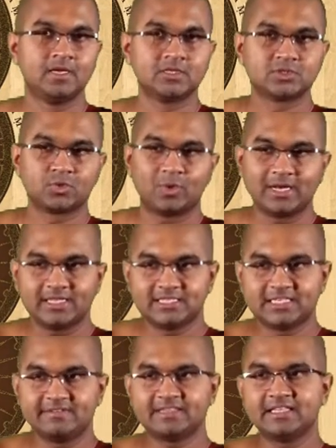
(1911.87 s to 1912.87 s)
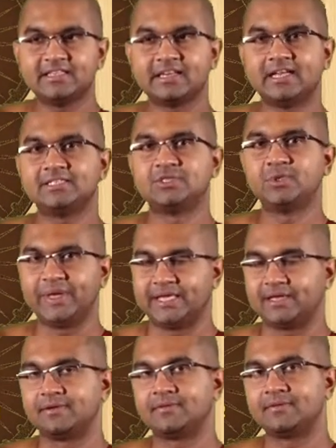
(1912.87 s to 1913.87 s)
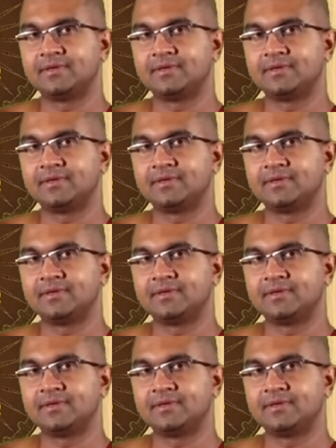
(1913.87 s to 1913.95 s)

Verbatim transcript: So what the jivitindriya is doing,